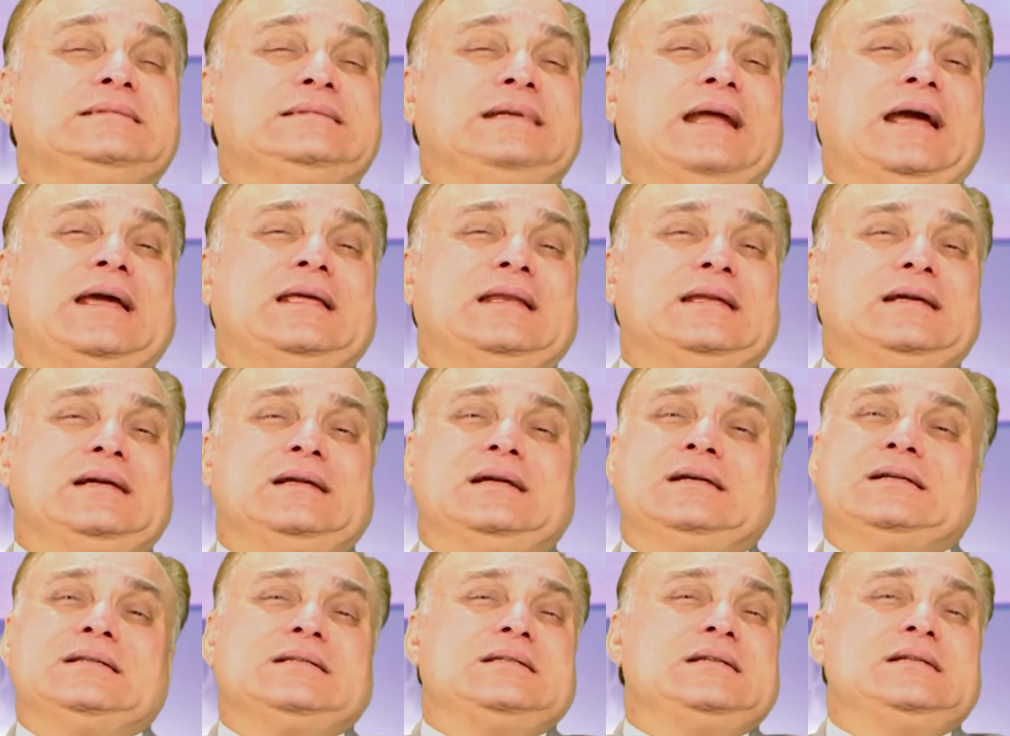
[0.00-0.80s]

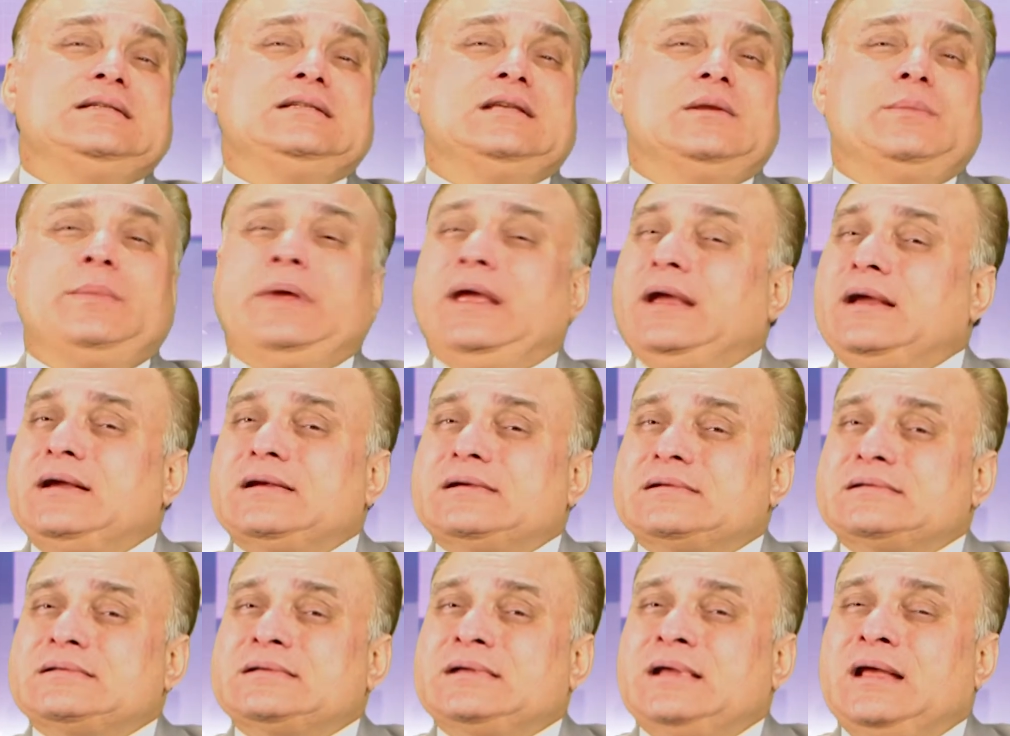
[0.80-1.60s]
technical decision
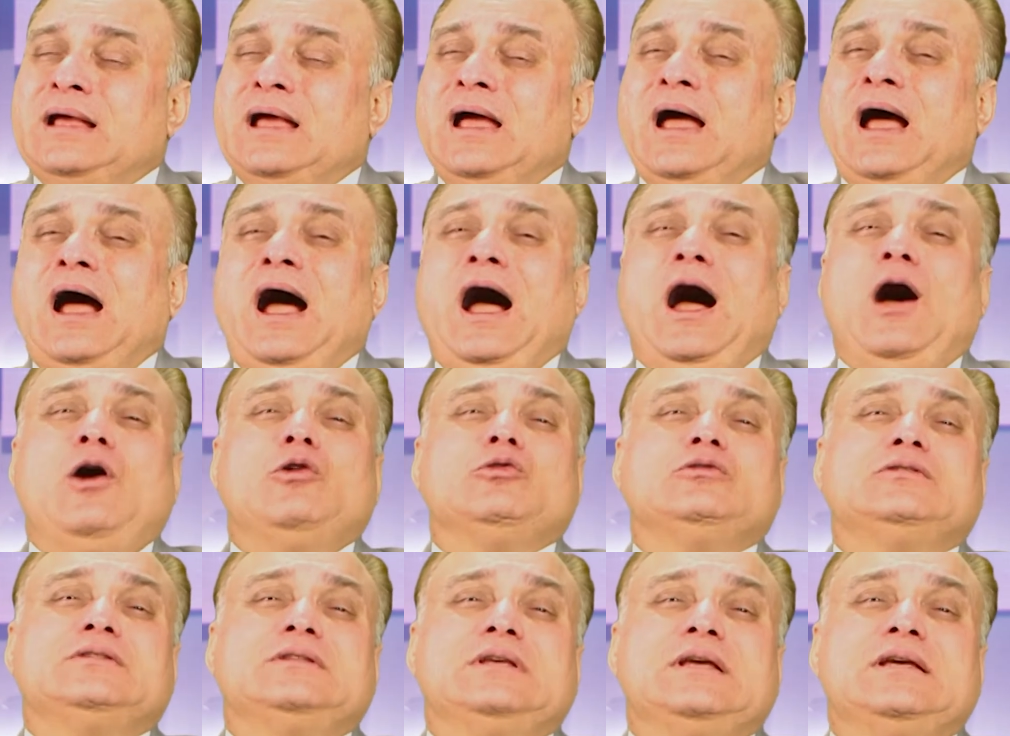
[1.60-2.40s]
makers,
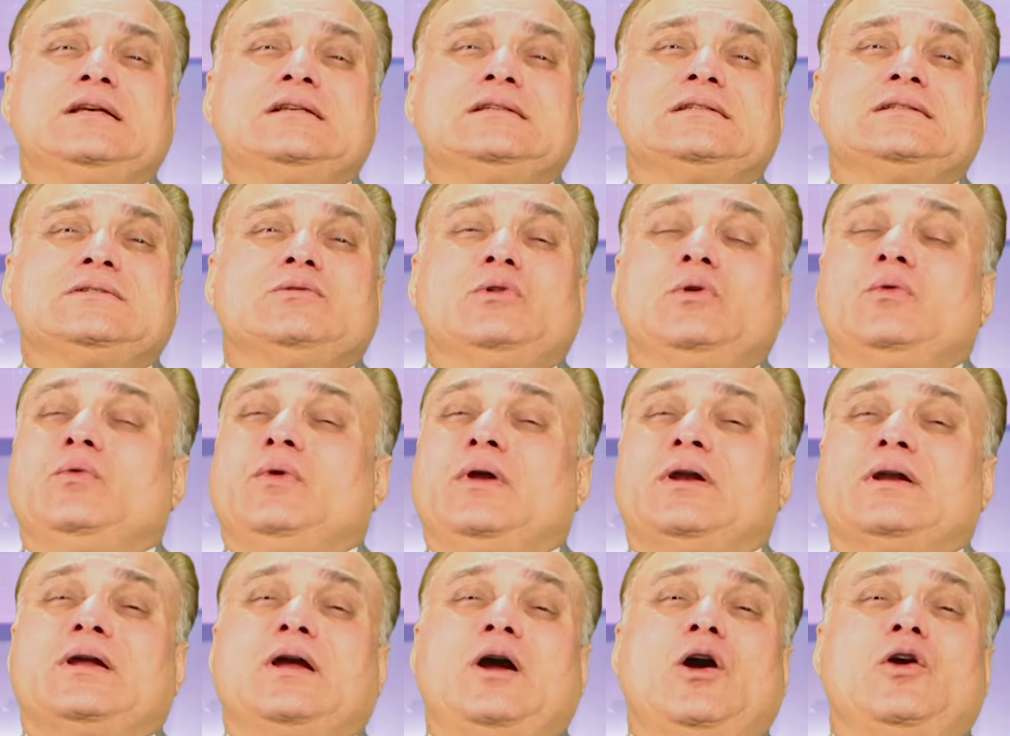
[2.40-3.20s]
how things will
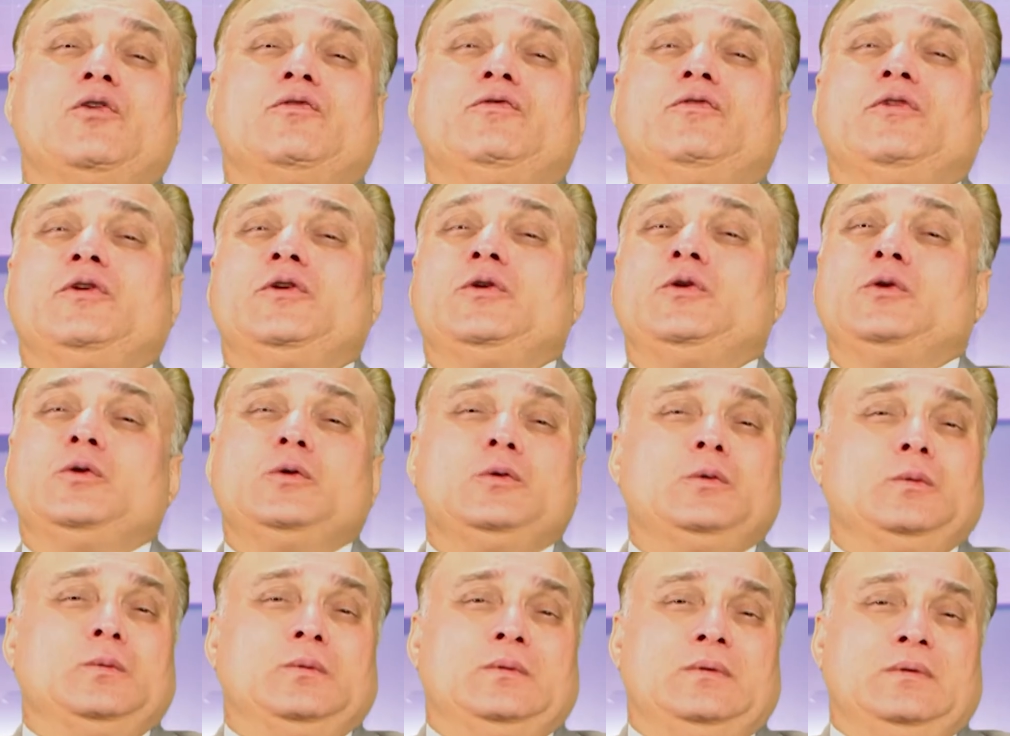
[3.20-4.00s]
work out for
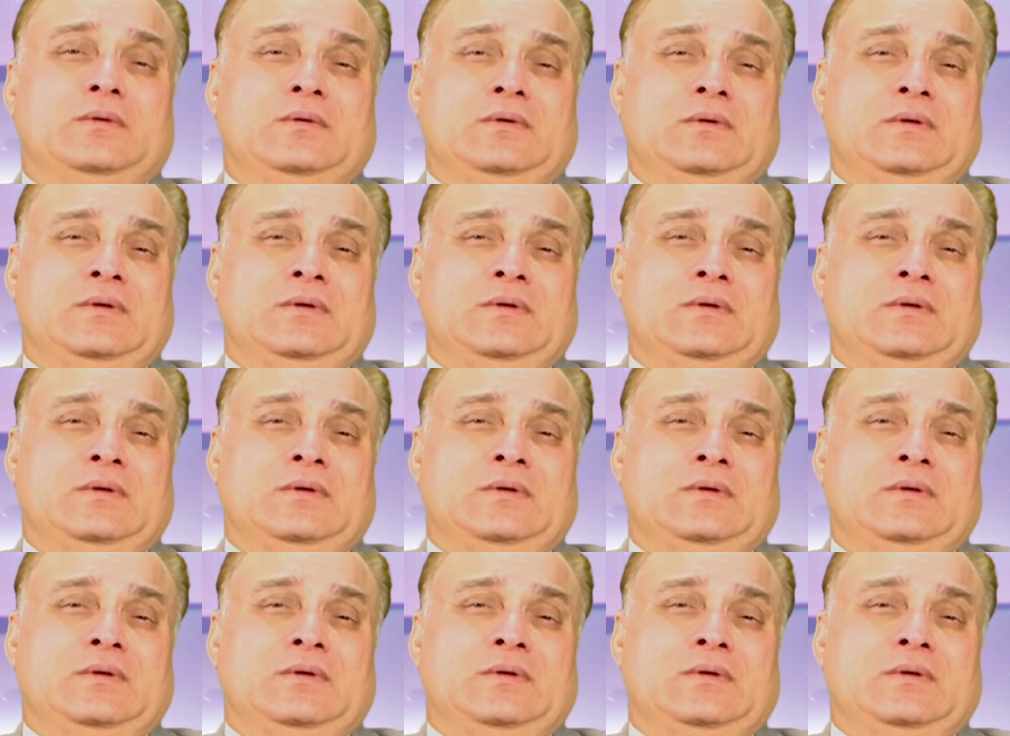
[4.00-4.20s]
you.